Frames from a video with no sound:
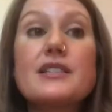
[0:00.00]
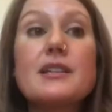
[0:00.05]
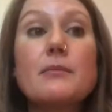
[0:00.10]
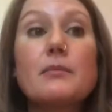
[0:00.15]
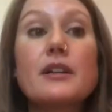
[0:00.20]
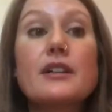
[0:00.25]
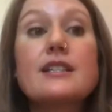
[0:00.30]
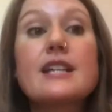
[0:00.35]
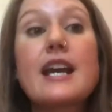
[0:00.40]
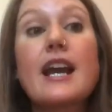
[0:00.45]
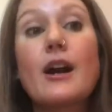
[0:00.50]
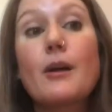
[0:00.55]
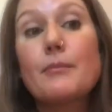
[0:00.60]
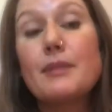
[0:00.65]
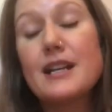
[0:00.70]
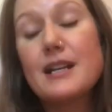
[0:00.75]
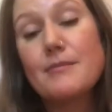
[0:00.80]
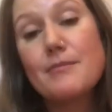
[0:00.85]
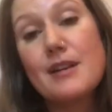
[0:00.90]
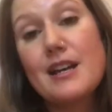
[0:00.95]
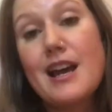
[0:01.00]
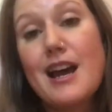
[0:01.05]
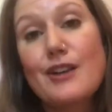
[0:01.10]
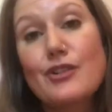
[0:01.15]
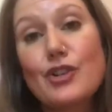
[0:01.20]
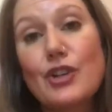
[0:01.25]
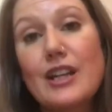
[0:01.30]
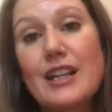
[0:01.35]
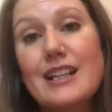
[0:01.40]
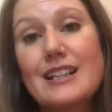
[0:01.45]
Very similar to
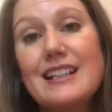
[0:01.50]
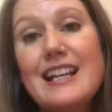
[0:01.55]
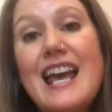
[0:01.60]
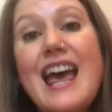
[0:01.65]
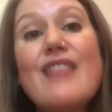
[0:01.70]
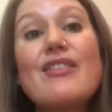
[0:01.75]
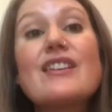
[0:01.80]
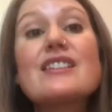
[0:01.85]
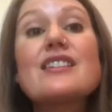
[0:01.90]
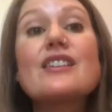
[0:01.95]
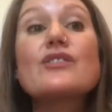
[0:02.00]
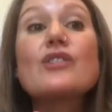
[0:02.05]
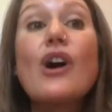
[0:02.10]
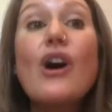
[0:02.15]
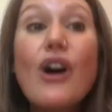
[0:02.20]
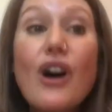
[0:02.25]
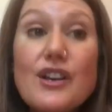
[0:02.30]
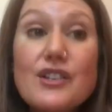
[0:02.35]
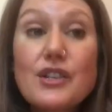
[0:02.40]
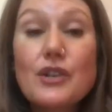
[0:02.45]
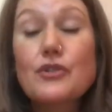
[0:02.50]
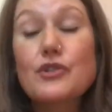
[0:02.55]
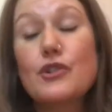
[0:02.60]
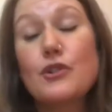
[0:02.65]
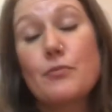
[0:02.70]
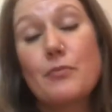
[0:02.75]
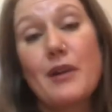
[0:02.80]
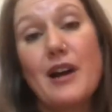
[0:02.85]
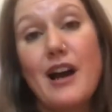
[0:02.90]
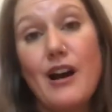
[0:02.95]
Airbnb, actually. This is
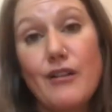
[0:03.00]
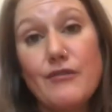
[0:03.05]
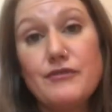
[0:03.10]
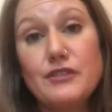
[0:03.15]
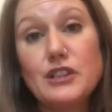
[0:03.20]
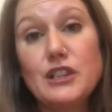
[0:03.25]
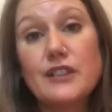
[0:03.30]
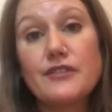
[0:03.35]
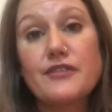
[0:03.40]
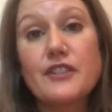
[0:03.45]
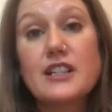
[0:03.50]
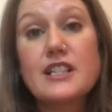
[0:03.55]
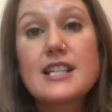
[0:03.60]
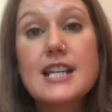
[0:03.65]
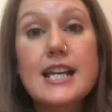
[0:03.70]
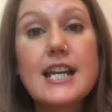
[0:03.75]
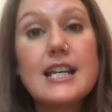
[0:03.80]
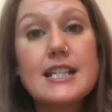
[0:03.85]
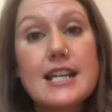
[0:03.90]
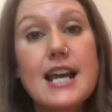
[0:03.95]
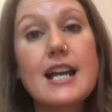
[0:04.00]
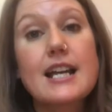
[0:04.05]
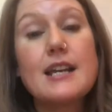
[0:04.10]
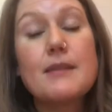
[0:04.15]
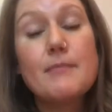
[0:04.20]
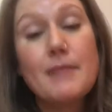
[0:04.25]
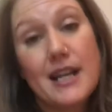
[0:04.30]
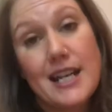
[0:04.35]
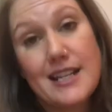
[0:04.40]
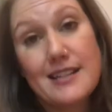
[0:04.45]
also super helpful for
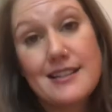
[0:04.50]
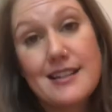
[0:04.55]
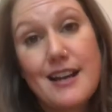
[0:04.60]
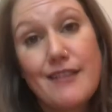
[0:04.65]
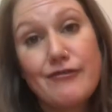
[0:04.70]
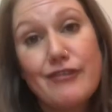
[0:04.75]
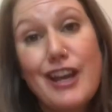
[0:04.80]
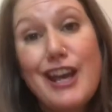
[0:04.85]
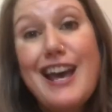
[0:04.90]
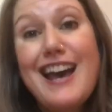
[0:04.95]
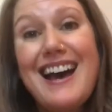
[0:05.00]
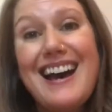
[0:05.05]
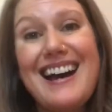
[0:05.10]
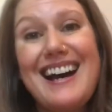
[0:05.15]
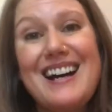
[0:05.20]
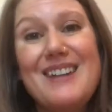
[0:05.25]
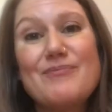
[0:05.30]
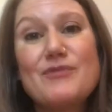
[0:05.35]
ticky-tacky money stuff.